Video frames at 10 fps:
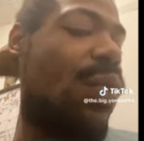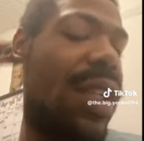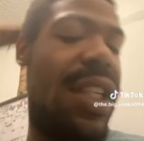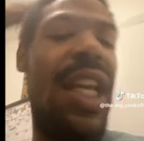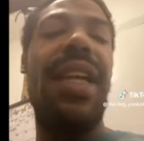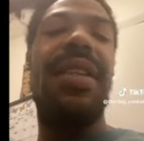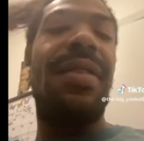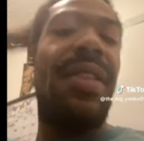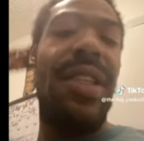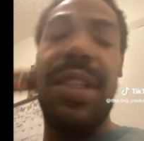what, like,
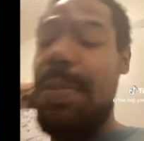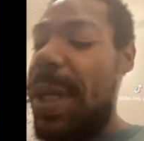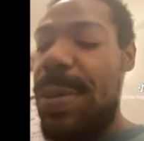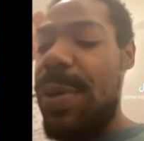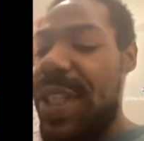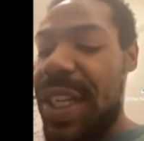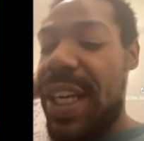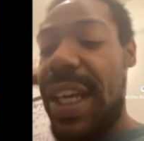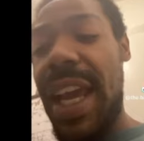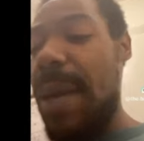people were
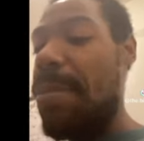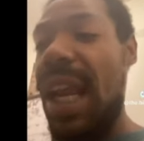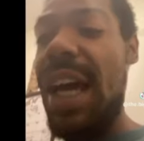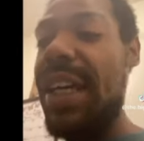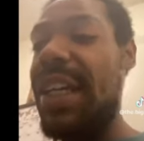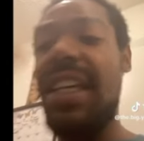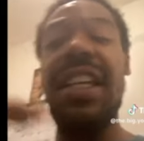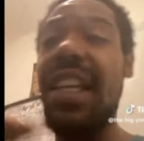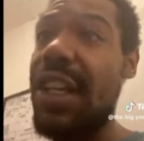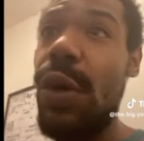saying, hey, block it
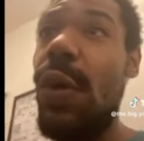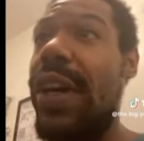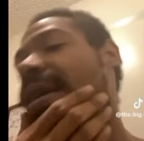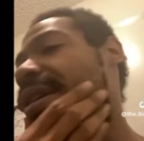and ignore it.